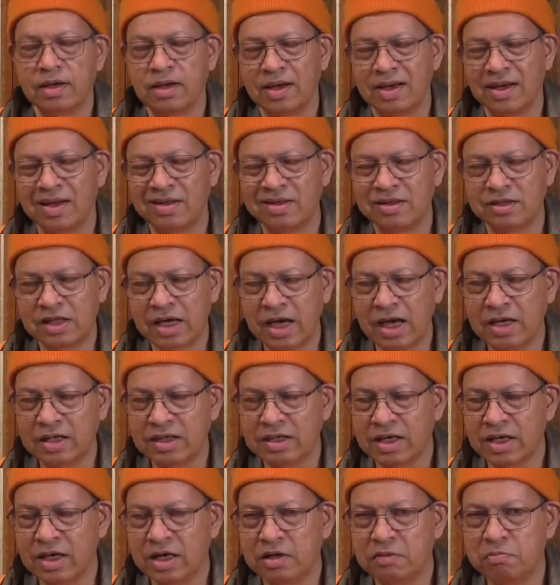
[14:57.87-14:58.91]
And that
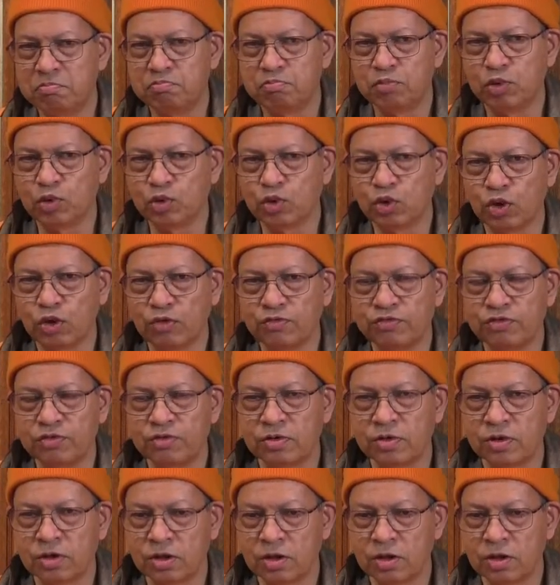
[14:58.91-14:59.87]
had put off